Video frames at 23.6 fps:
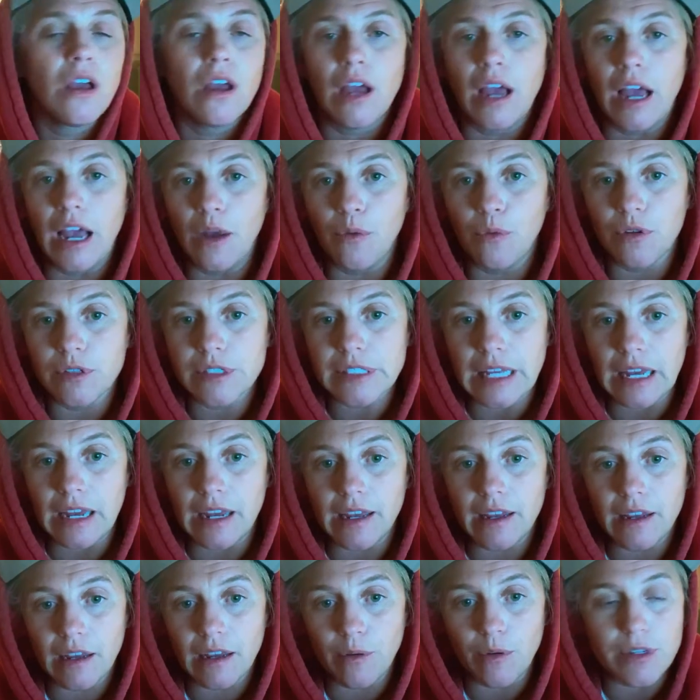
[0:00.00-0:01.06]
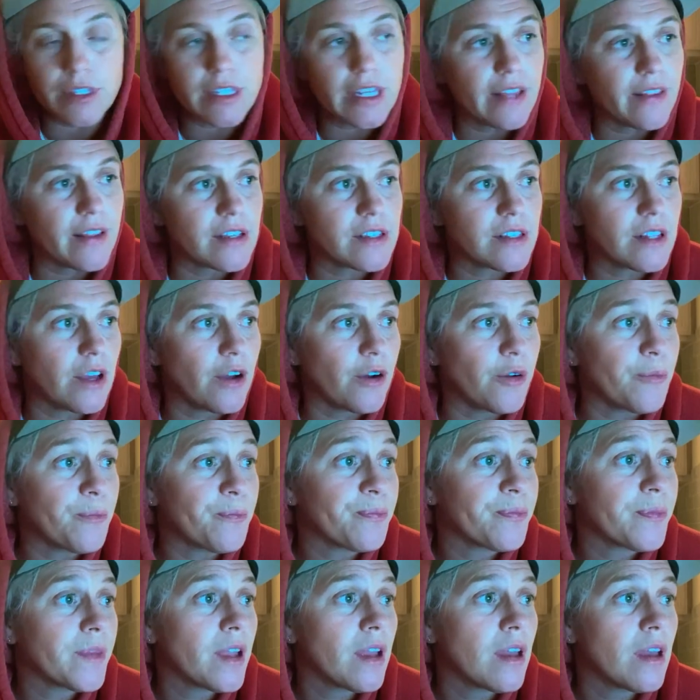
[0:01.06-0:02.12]
I will say this though.
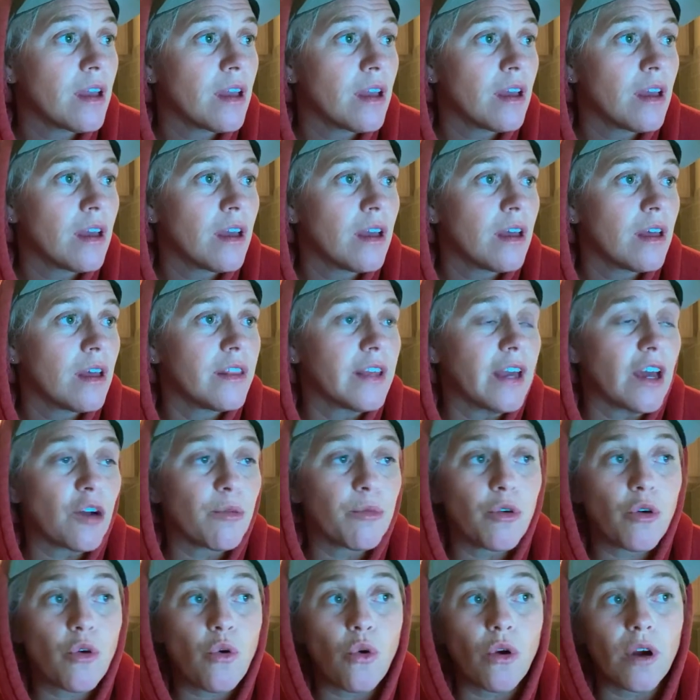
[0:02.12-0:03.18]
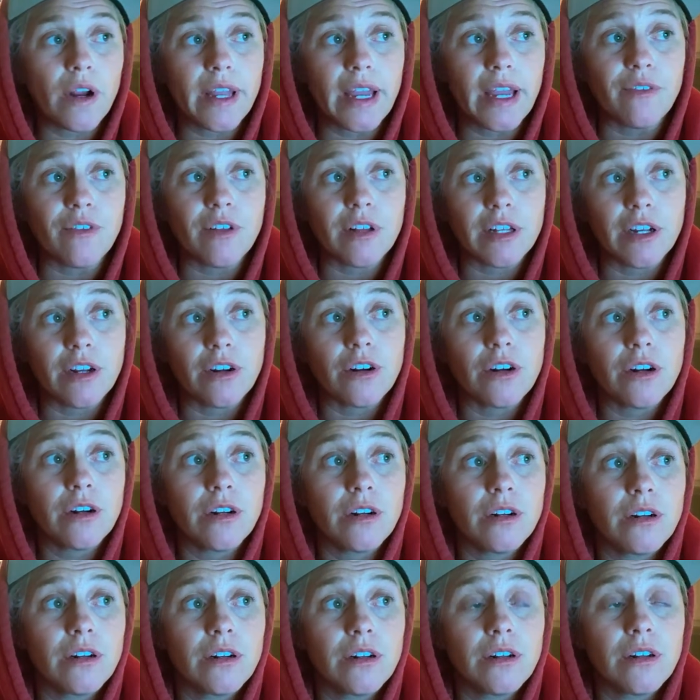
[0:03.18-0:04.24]
The Honorable Court gave clear
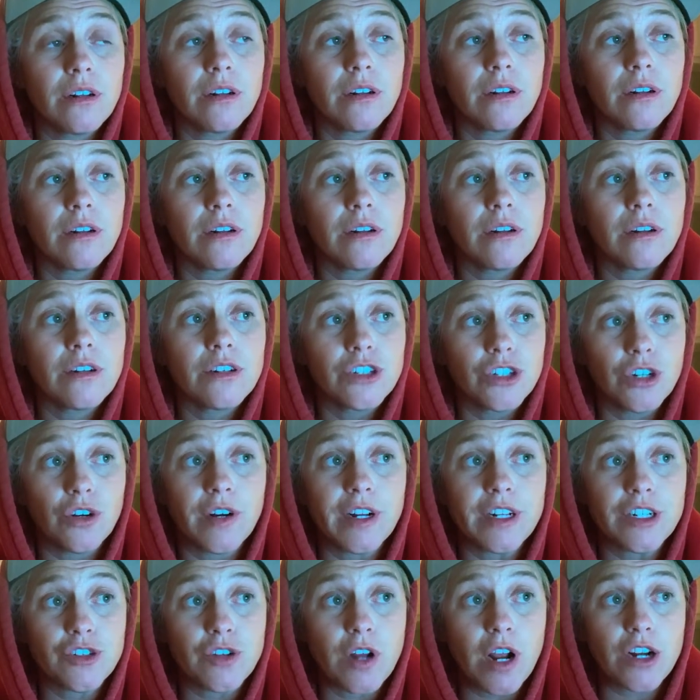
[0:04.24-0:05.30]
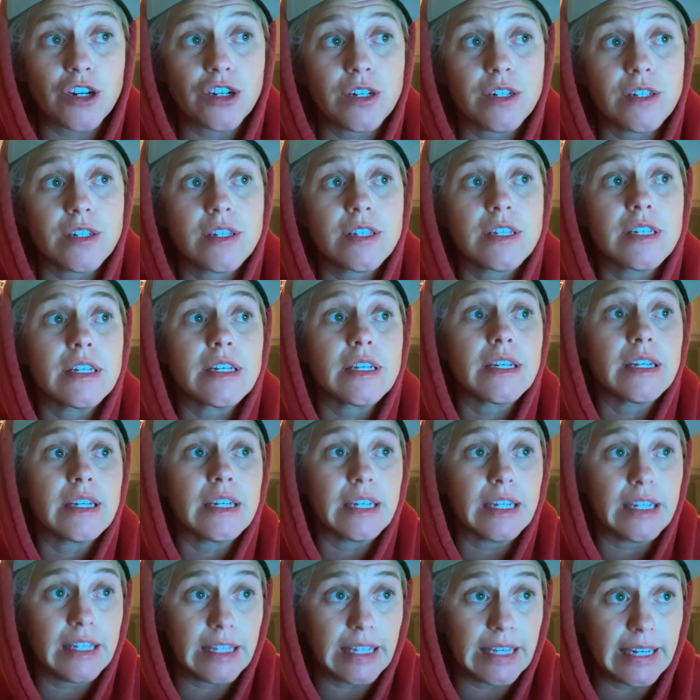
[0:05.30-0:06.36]
jury instructions
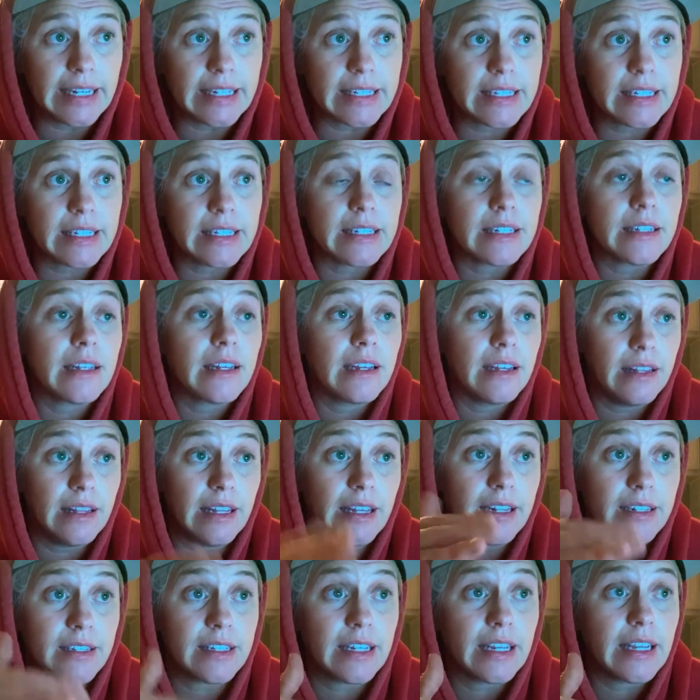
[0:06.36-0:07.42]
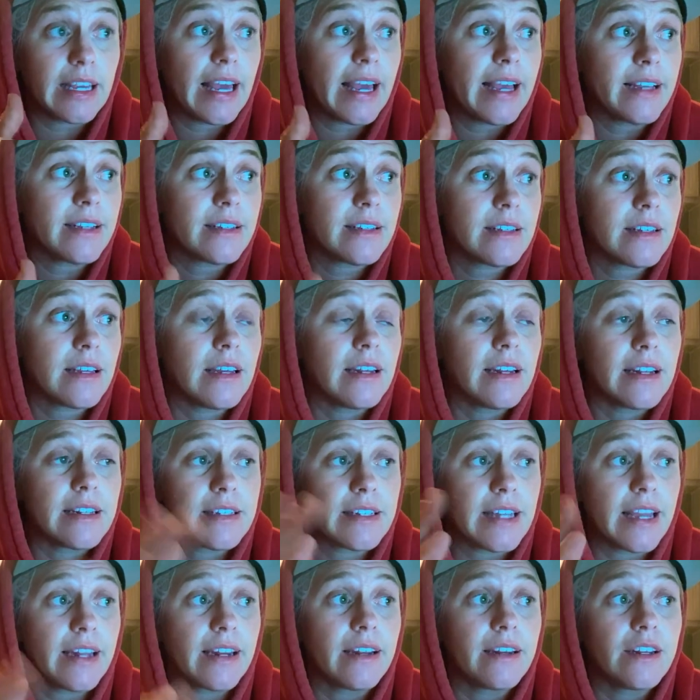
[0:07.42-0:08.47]
in the instant case, and it
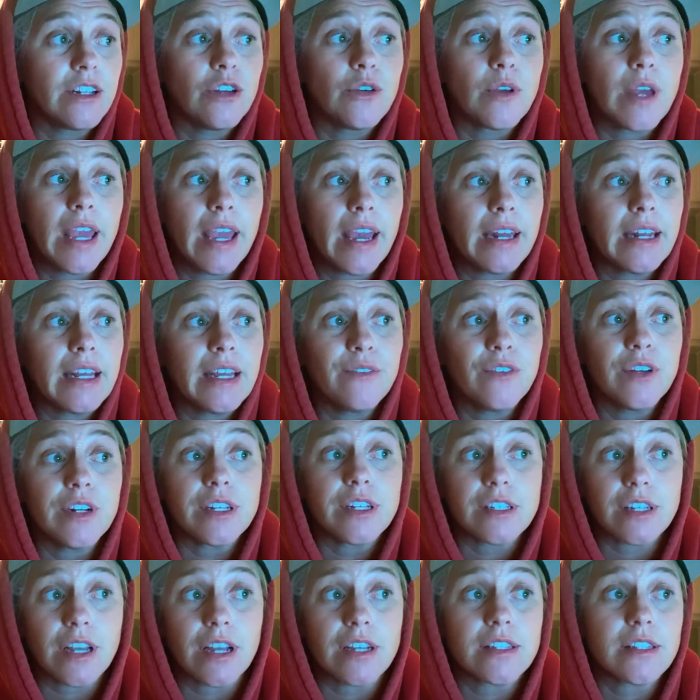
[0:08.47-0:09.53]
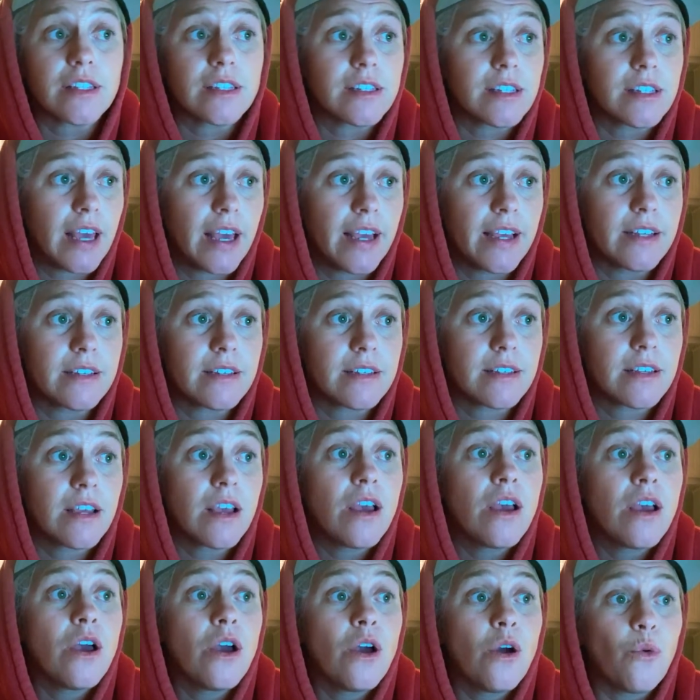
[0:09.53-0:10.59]
stated you can't even discuss this case
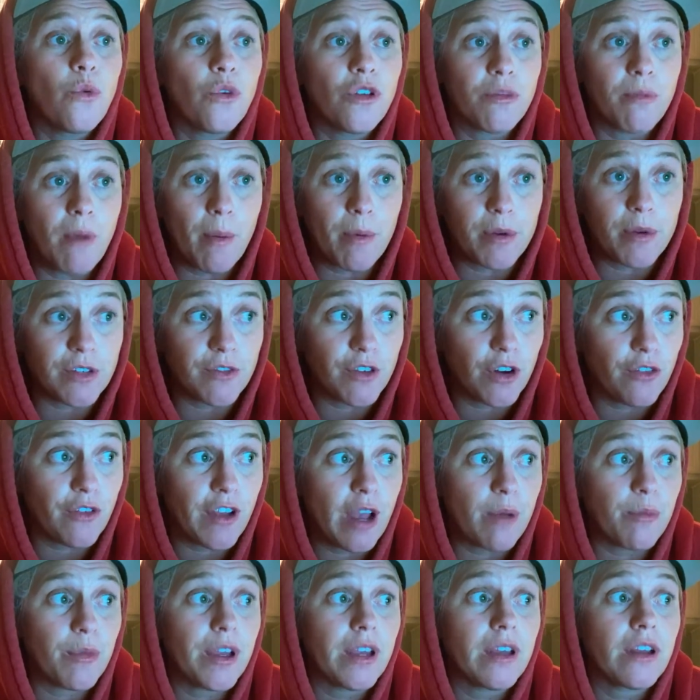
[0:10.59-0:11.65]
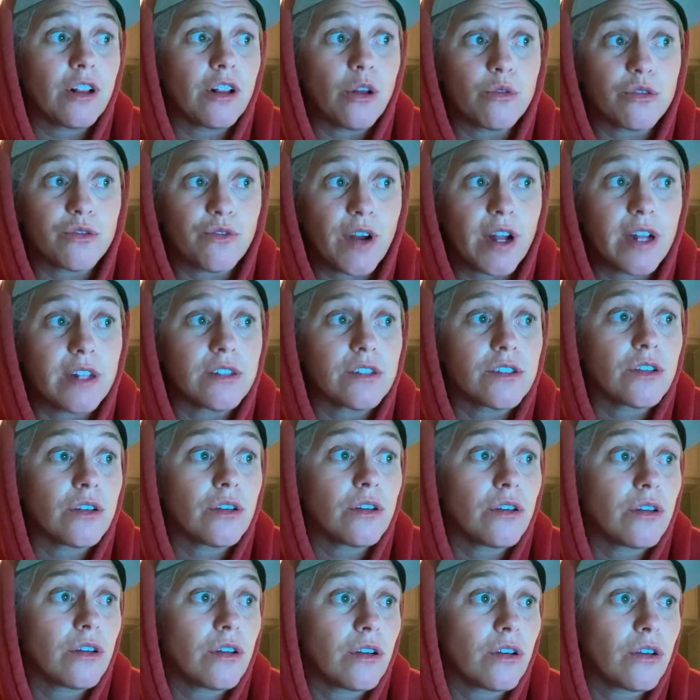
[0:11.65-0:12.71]
with members of your family, close friends,
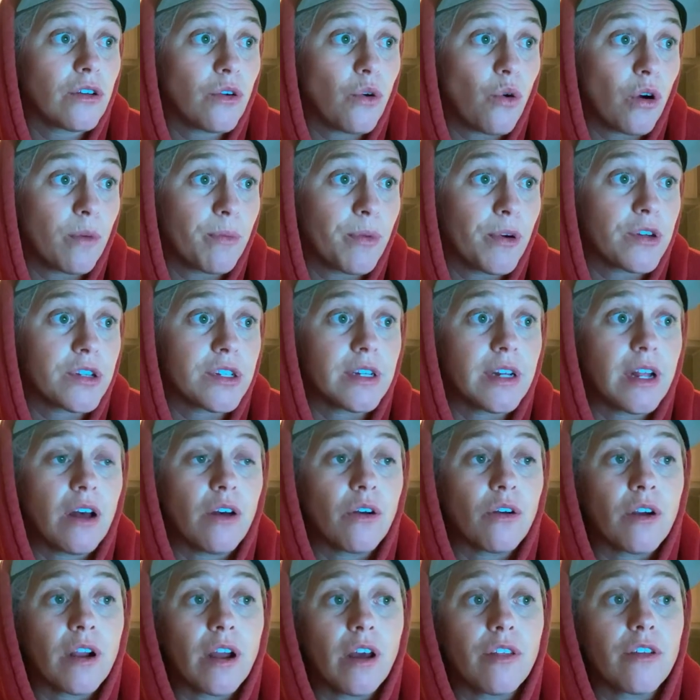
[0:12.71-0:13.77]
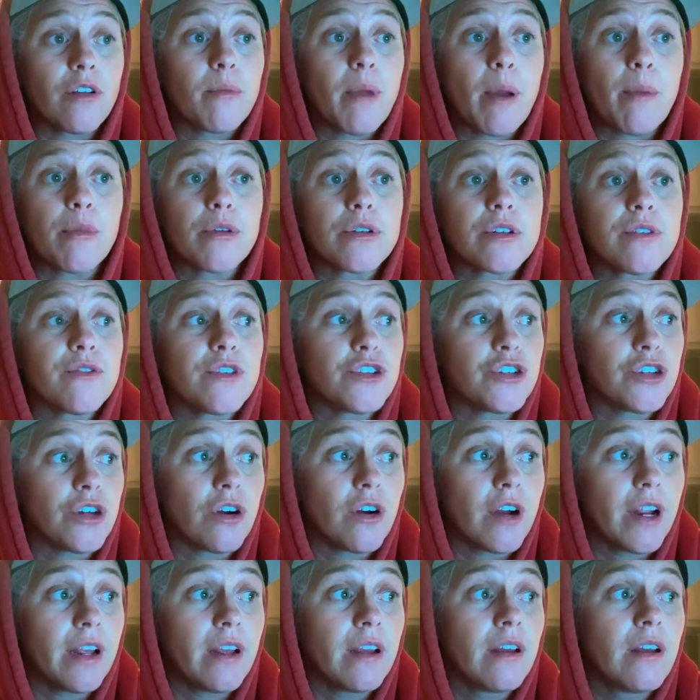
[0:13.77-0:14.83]
court personnel, or other members of the
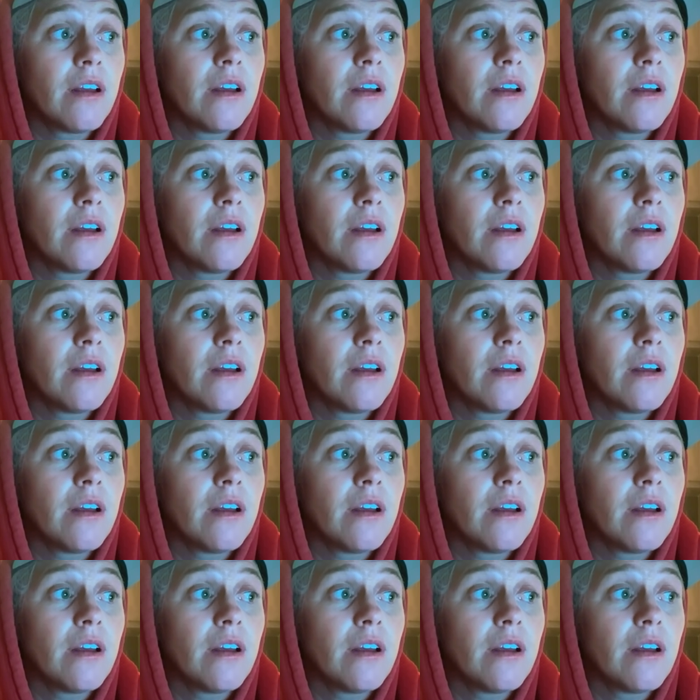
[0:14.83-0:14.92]
jury.